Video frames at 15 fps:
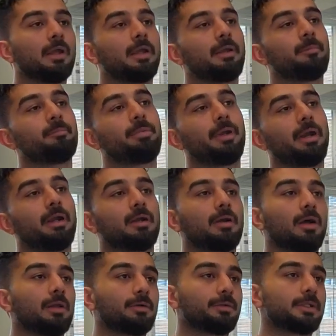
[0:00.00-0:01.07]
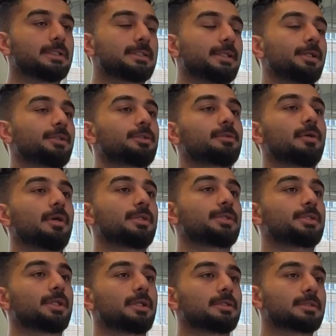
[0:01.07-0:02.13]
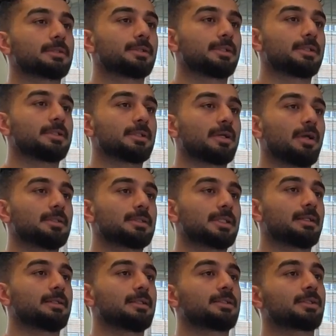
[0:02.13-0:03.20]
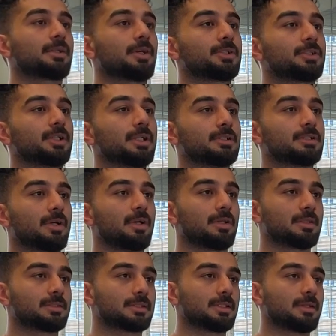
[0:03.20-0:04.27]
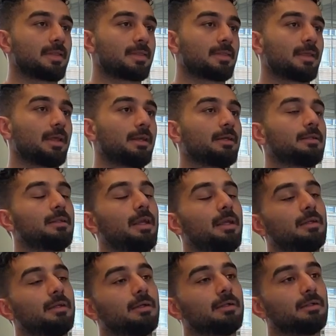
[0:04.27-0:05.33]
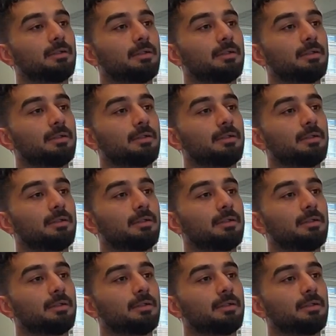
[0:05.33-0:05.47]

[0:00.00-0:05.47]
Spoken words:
empirical research questions, results and discussions on synthetic data.